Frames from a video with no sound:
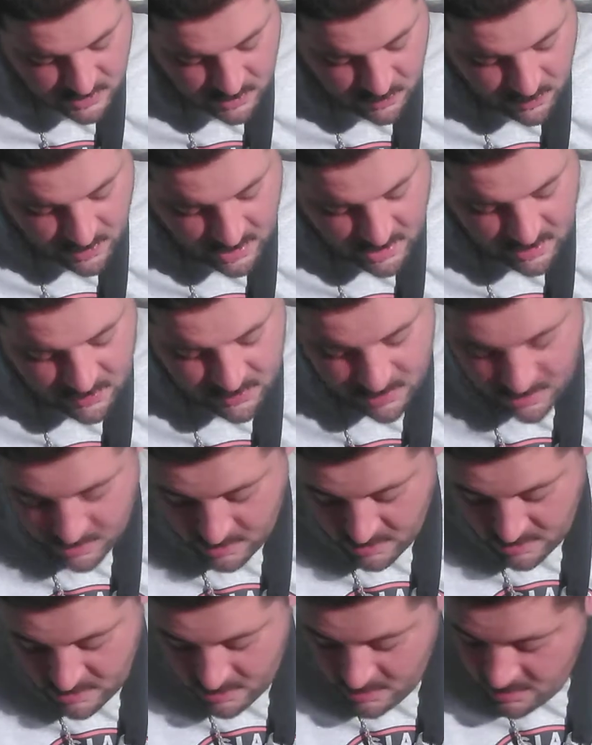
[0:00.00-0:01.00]
Wow.
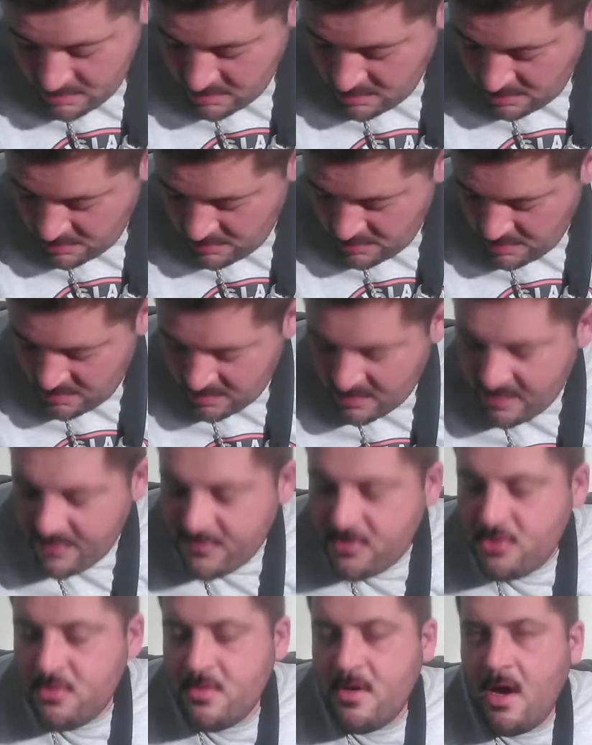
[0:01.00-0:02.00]
You know, it
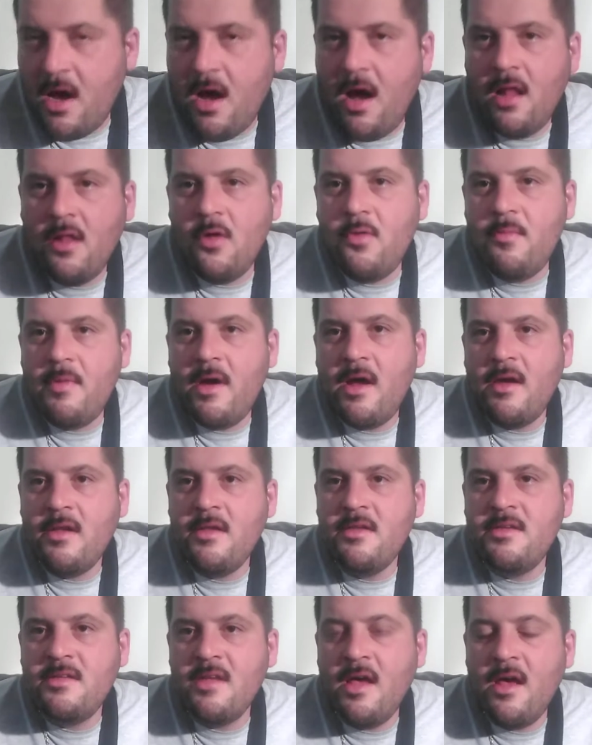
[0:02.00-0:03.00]
gives you a hollow
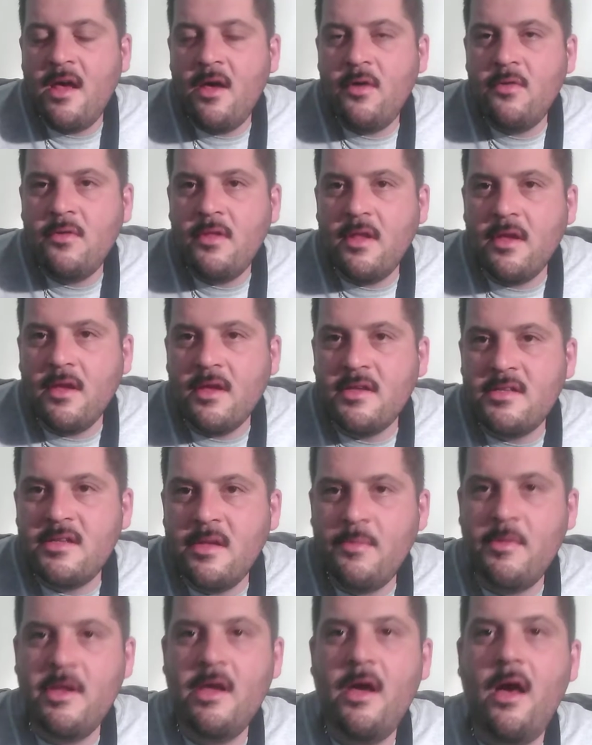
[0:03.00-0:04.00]
body sound, like a
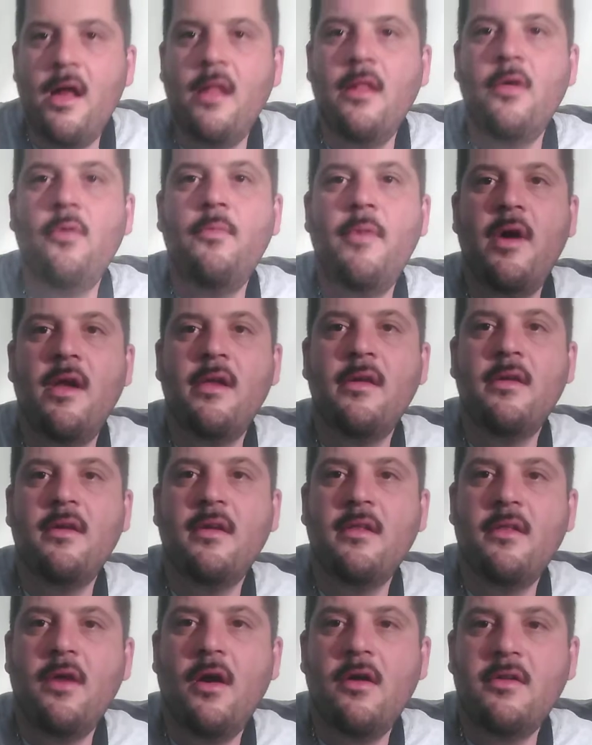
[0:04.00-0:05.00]
semi-hollow body
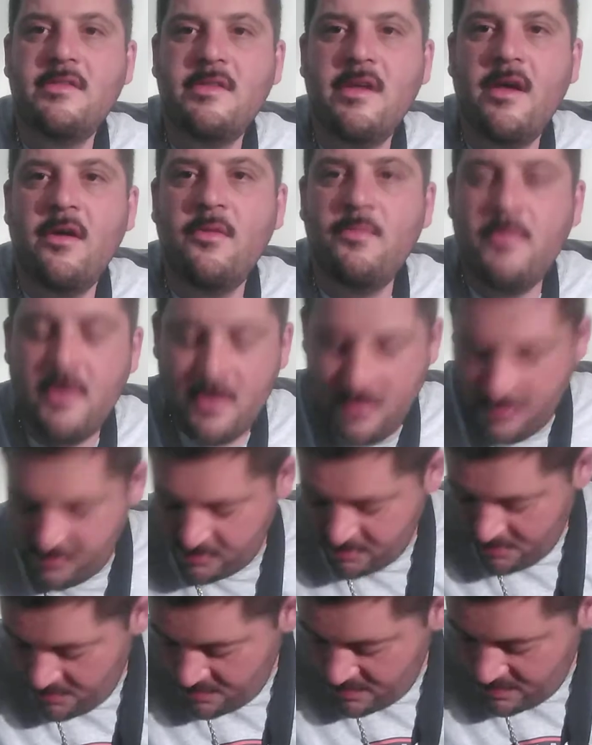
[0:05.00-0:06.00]
guitar sound, but
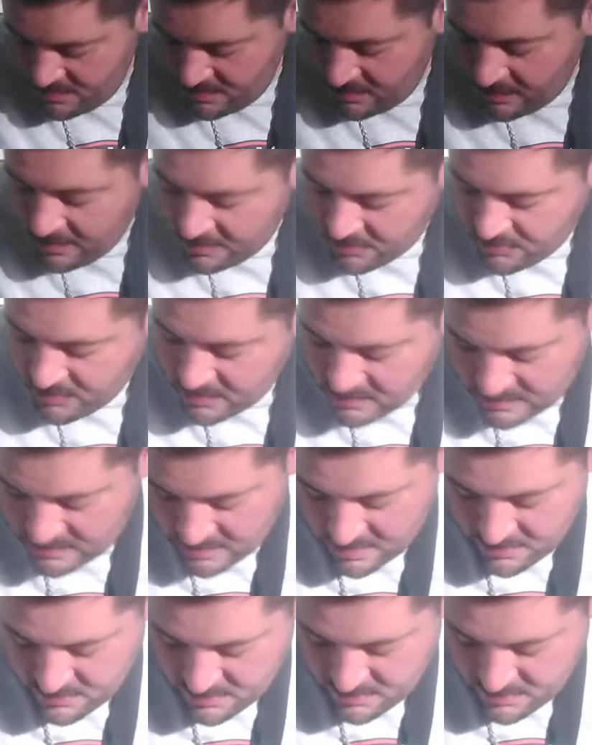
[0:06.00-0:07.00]
also an electric sound.